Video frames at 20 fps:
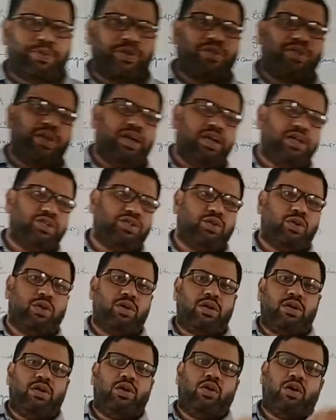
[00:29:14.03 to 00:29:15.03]
Pradesh
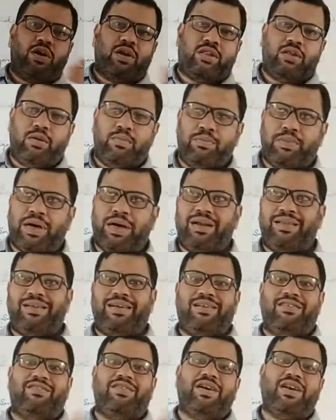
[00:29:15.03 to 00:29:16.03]
or northern part,
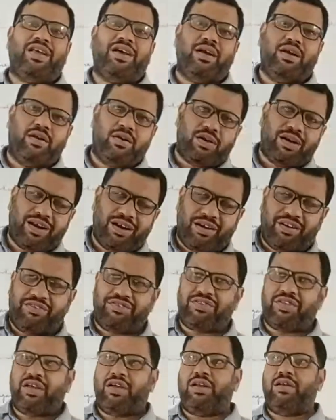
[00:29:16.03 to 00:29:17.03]
that is Haryana or
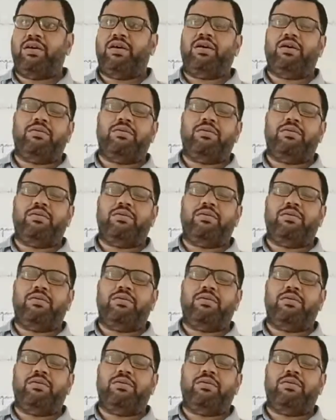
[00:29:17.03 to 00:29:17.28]
Rajasthan,